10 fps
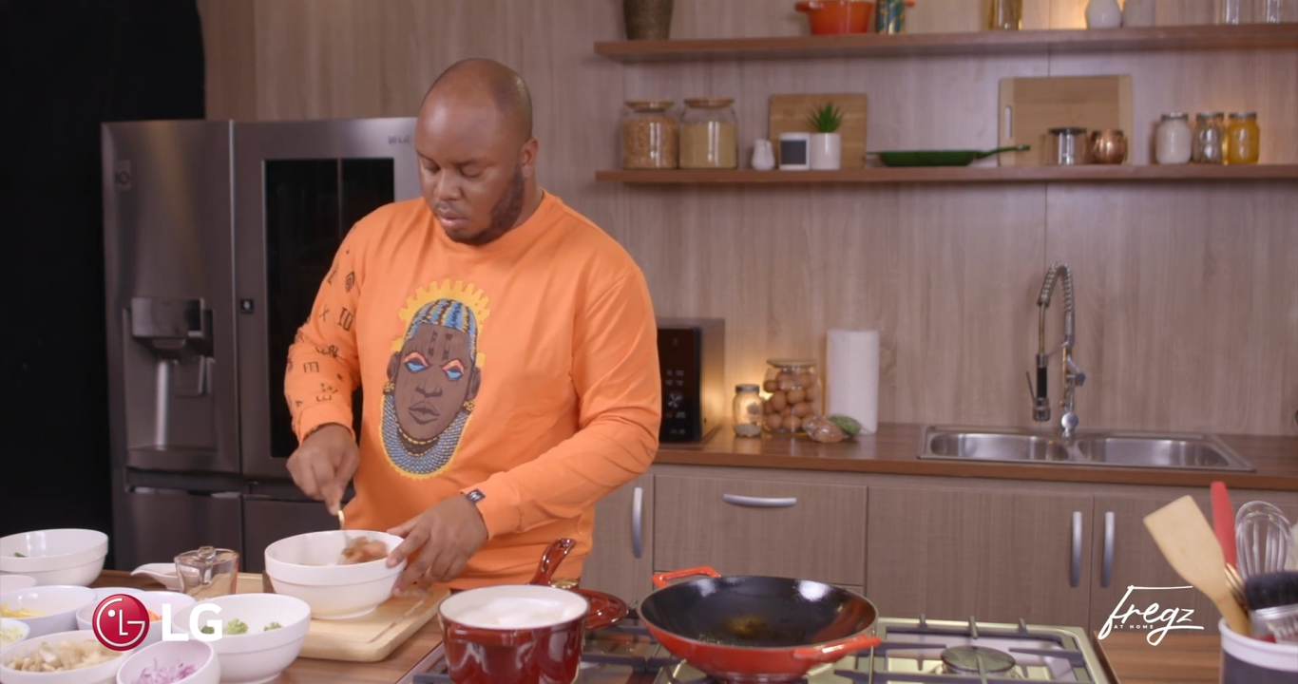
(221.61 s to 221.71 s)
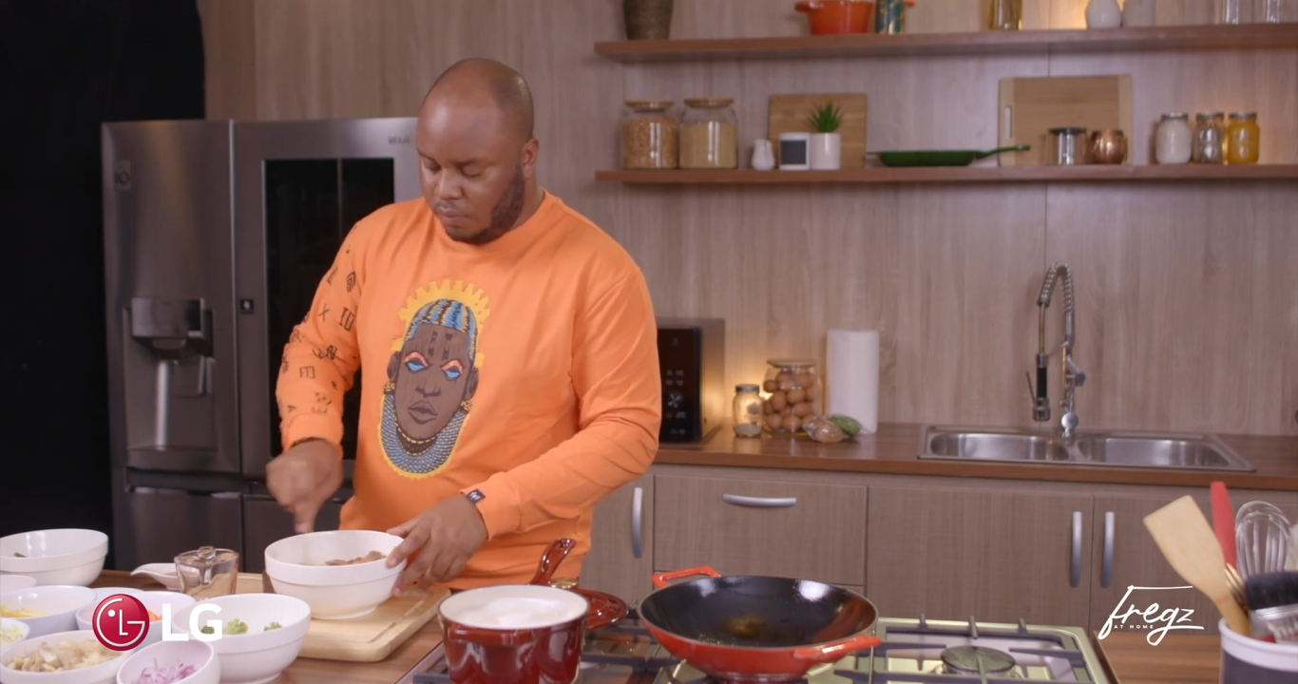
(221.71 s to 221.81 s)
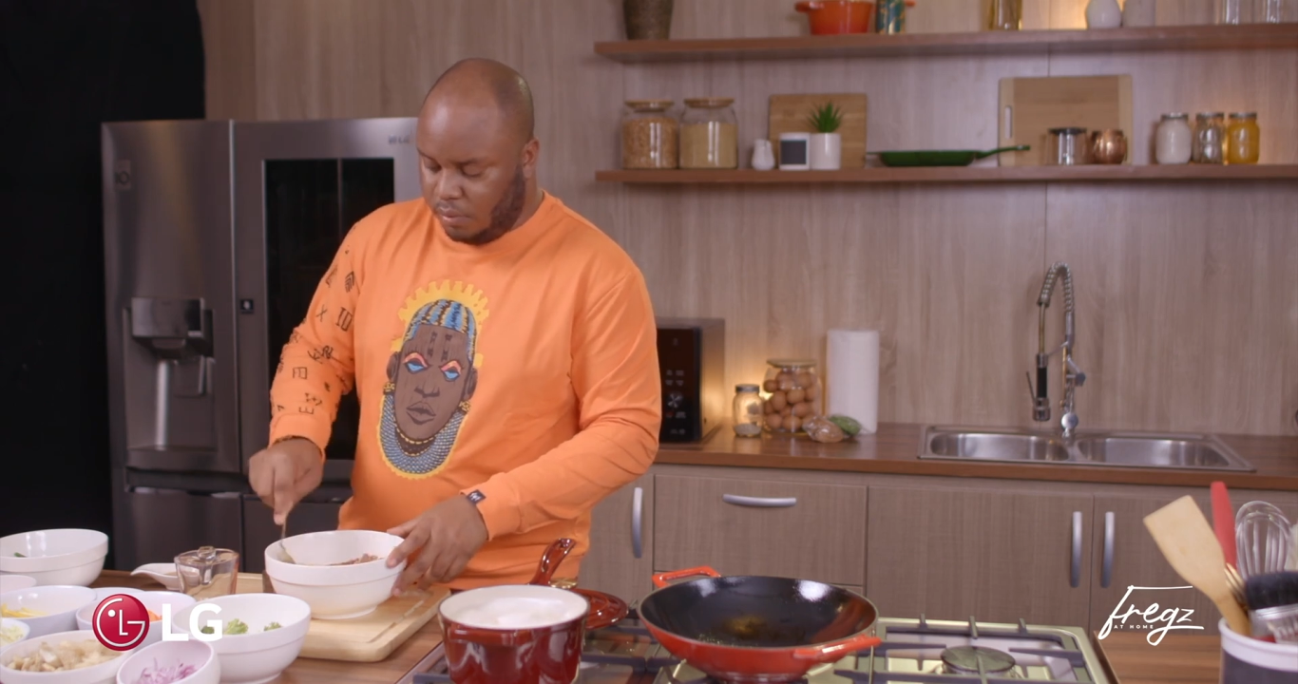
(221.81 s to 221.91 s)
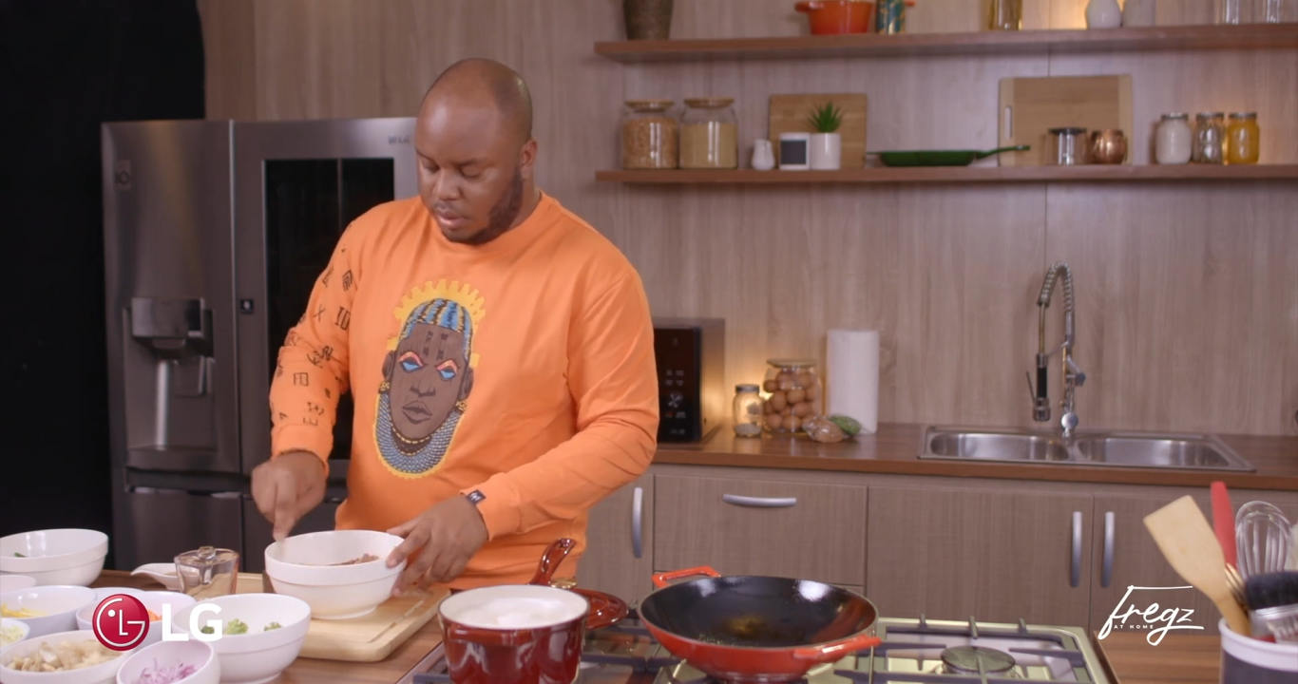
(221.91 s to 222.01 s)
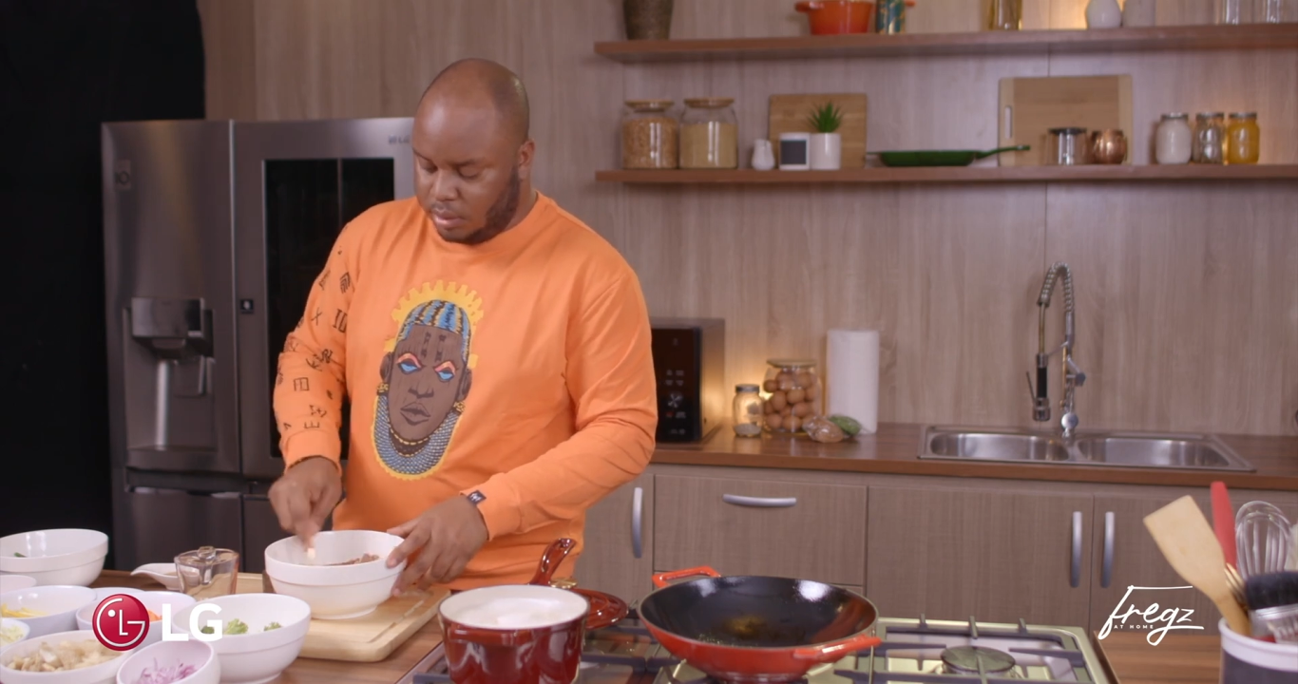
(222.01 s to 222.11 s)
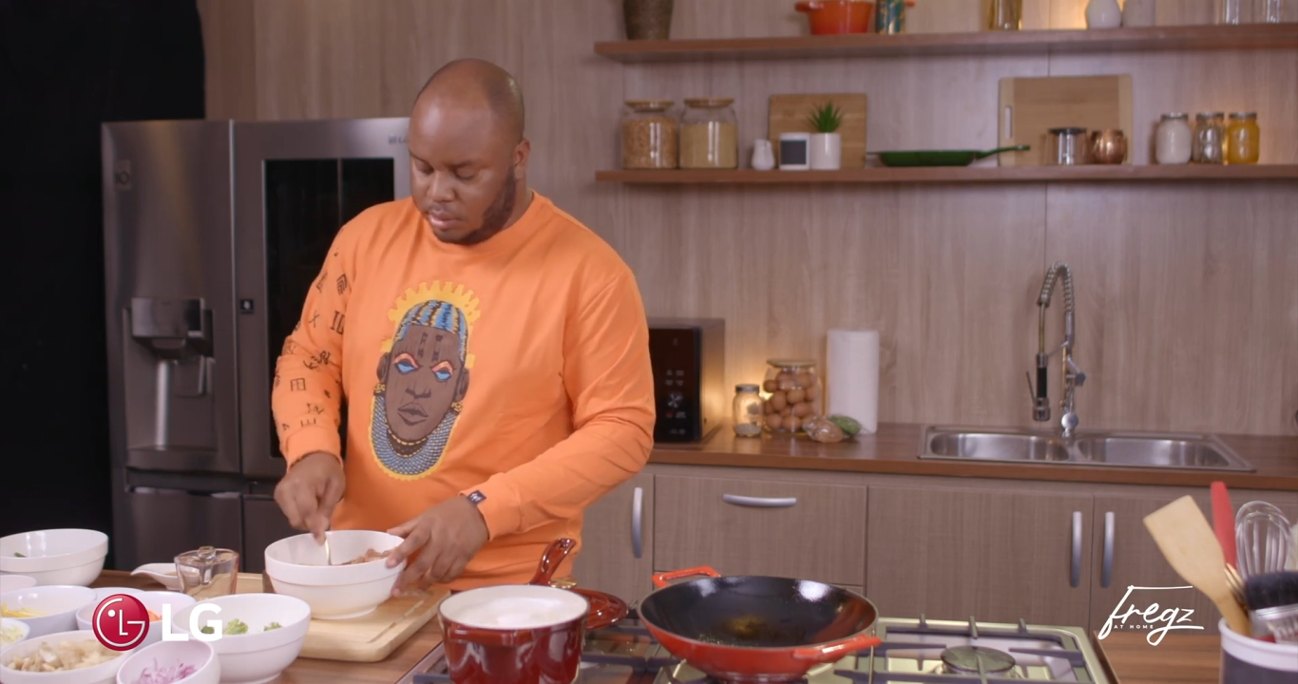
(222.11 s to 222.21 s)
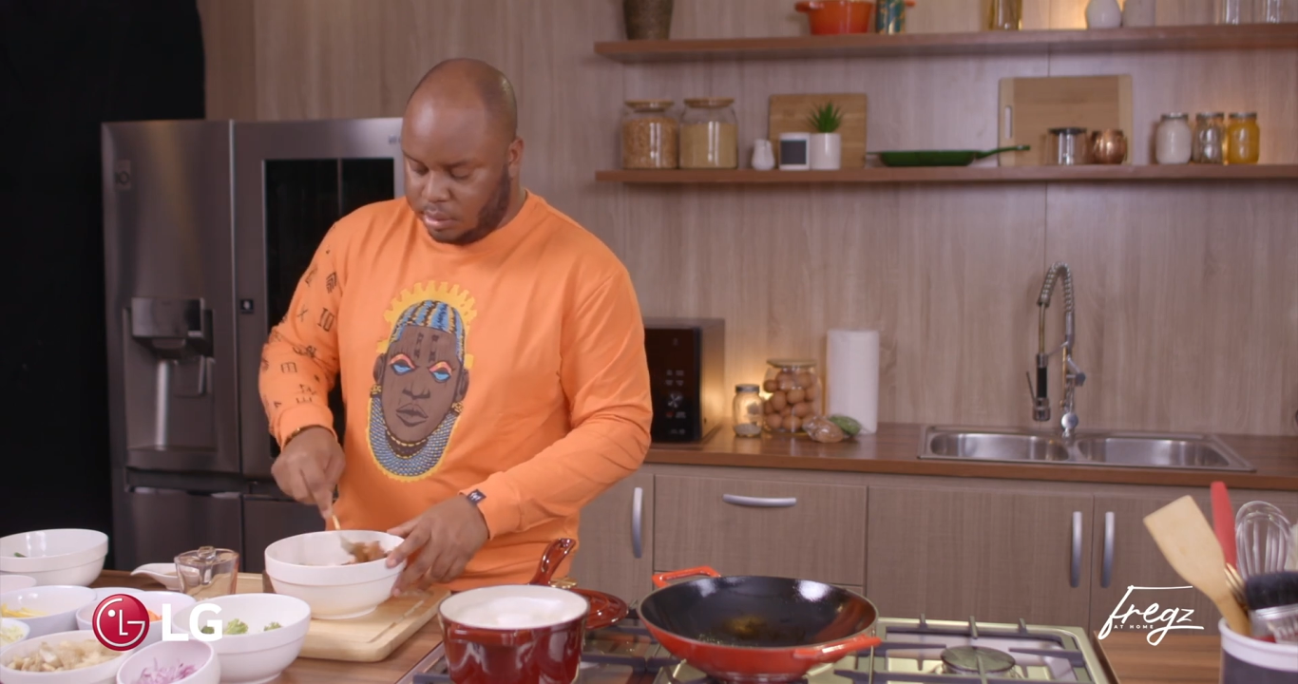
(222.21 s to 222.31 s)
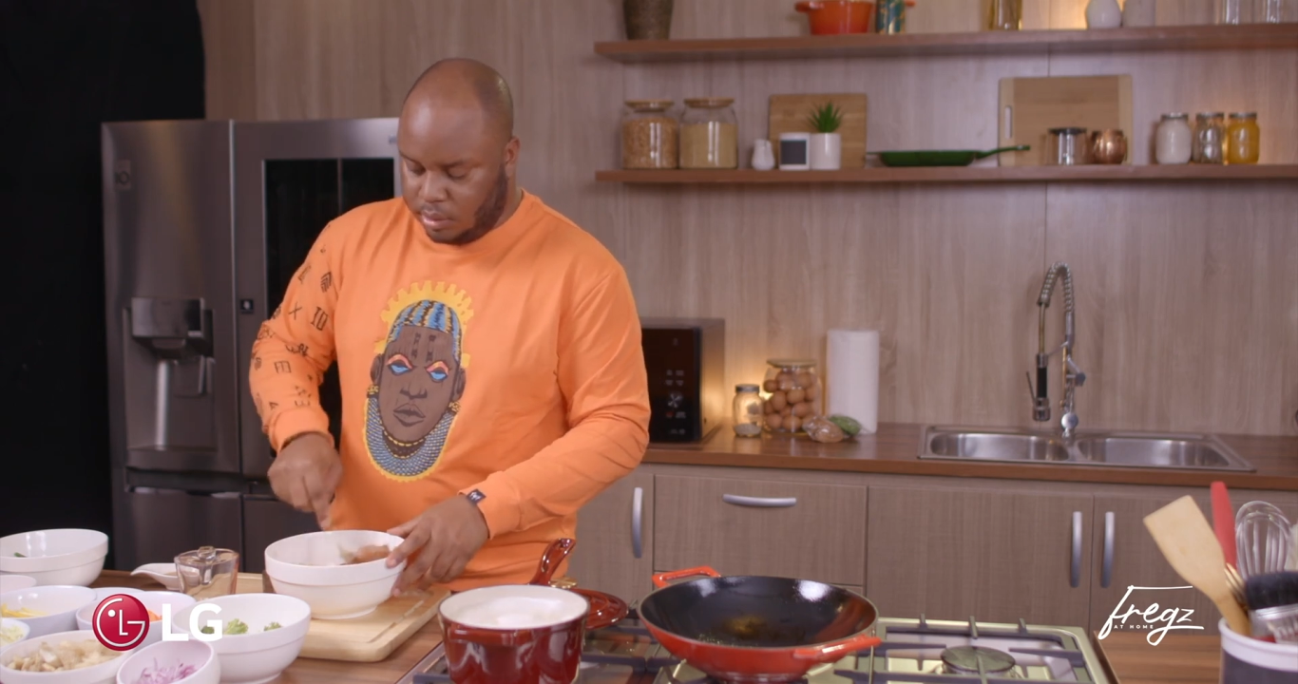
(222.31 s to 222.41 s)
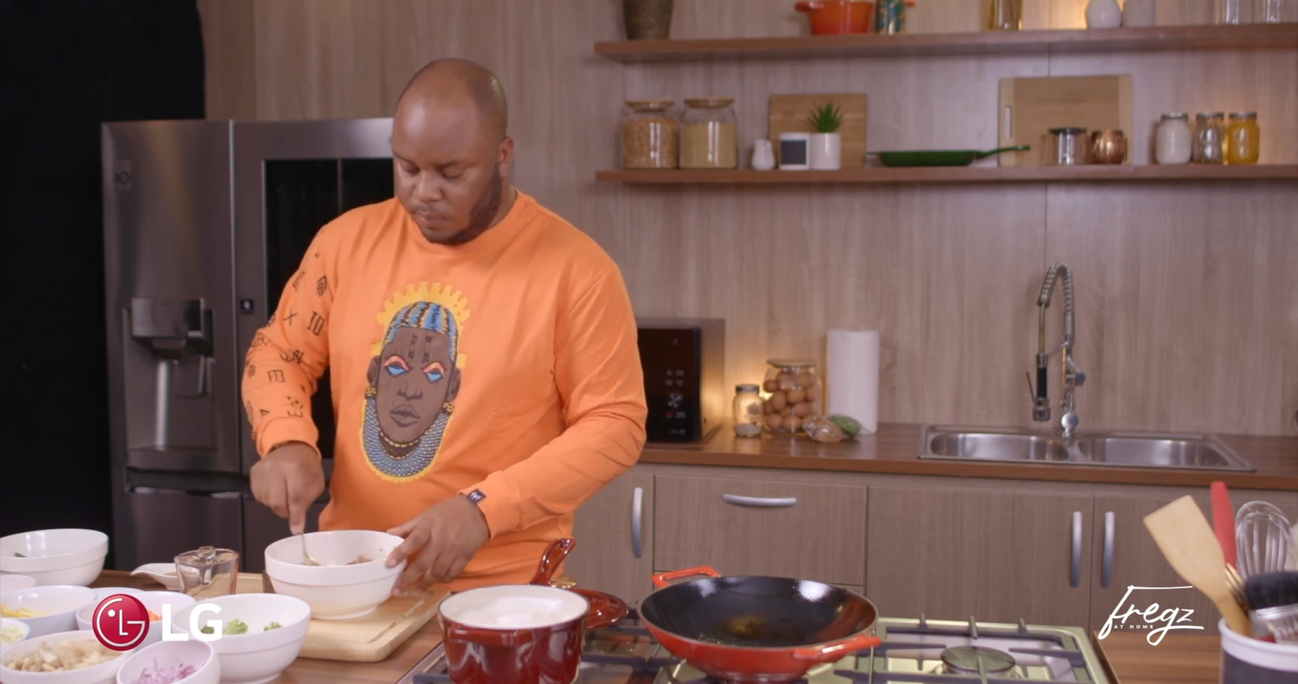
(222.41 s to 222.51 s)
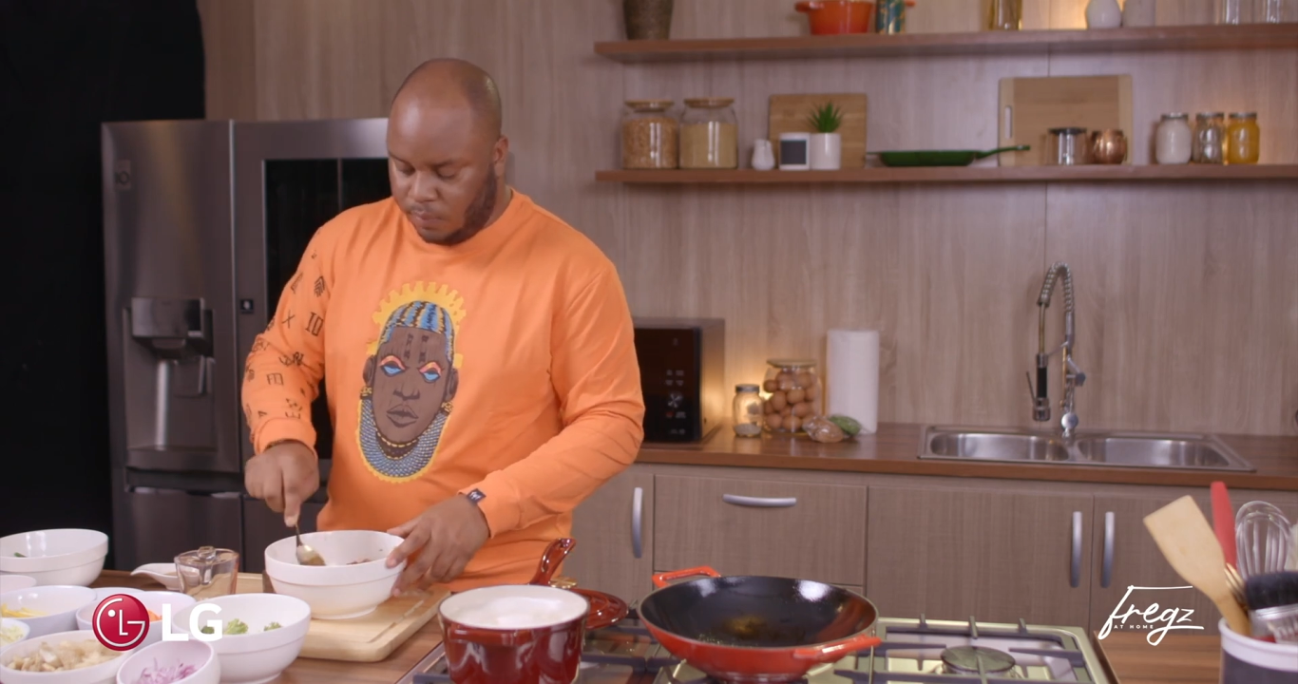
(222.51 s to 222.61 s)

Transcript: of this